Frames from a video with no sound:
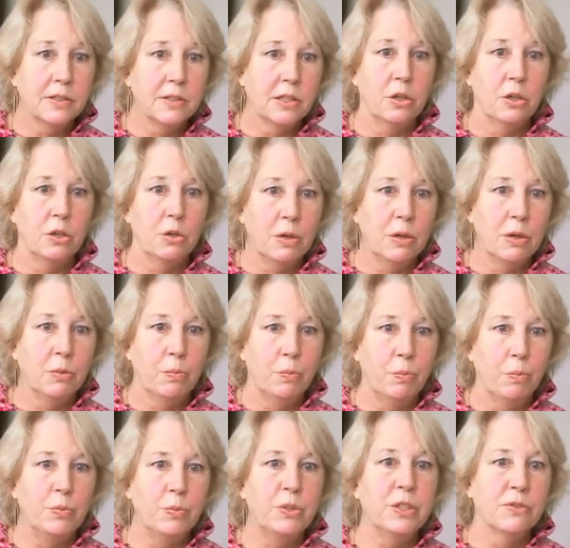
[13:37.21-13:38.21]
so it
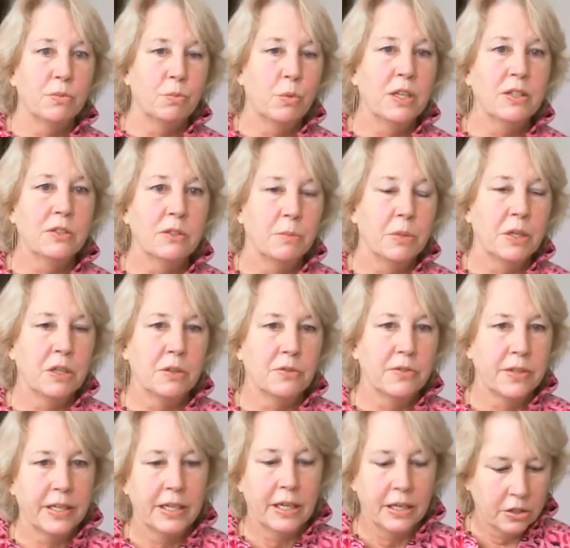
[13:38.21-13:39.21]
just wasn't because
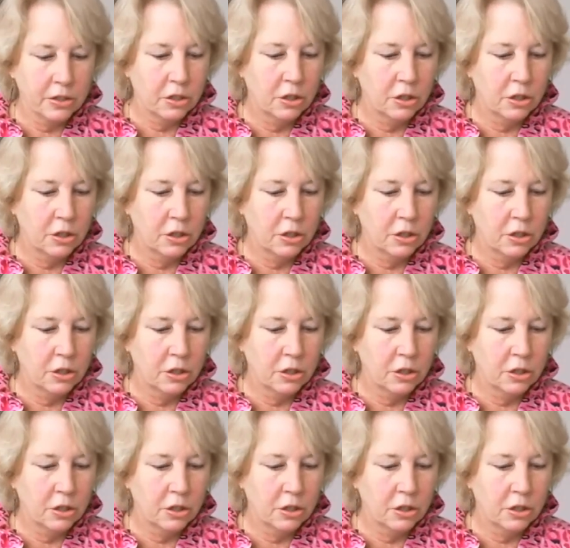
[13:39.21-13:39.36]
they got